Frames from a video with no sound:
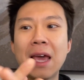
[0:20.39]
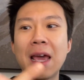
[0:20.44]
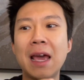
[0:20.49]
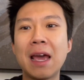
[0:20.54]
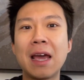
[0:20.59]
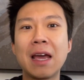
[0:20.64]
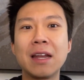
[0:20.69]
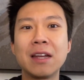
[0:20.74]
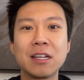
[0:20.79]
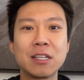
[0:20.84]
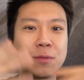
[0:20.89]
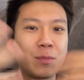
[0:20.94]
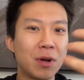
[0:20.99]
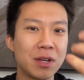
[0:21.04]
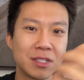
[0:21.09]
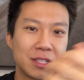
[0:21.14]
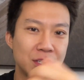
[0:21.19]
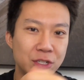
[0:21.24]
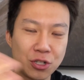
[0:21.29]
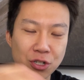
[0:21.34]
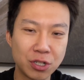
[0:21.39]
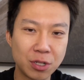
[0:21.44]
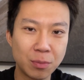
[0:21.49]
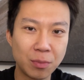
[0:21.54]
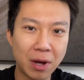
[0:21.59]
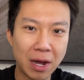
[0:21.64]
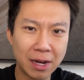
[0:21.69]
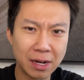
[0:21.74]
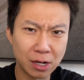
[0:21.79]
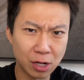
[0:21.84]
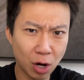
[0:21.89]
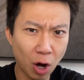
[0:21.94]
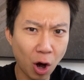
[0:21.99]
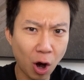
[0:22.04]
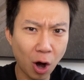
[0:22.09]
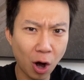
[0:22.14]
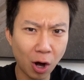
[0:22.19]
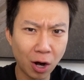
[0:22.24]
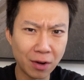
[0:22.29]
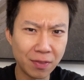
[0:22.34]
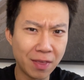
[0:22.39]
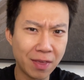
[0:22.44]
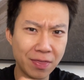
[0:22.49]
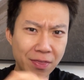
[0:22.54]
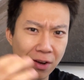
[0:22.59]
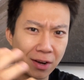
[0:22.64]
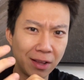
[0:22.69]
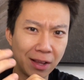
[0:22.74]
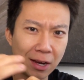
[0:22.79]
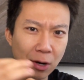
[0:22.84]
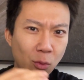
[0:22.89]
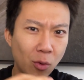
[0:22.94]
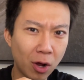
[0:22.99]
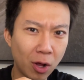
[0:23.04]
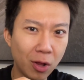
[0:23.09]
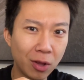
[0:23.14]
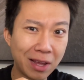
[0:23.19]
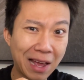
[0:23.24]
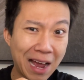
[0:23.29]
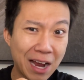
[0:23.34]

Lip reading: and express interest in buying a car and then they're like, well,